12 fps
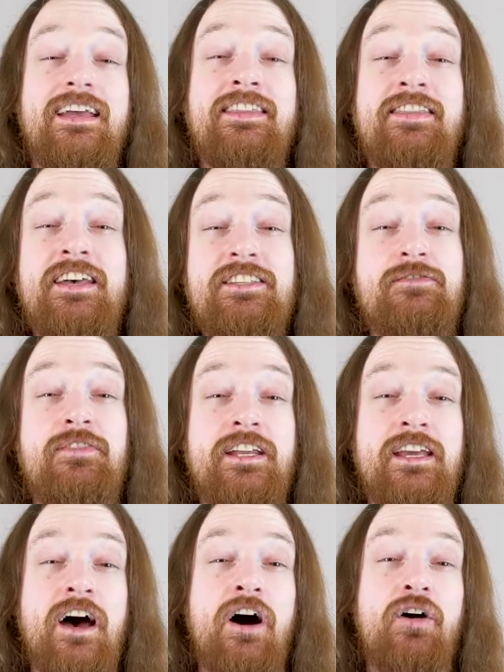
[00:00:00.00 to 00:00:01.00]
In this
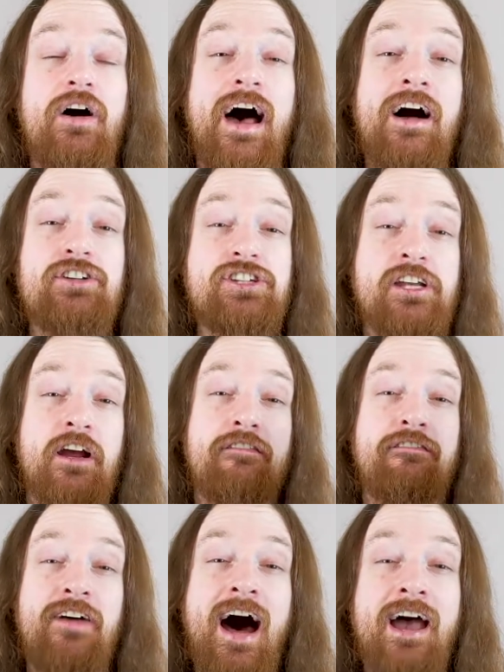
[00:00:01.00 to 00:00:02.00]
video, I'll share
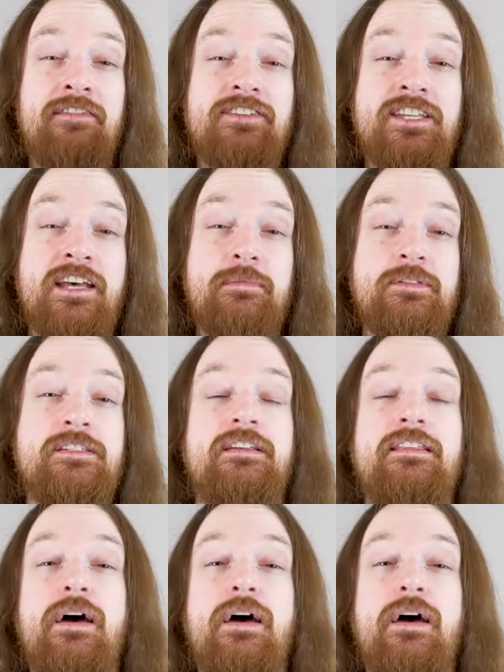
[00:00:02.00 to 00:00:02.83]
5 tips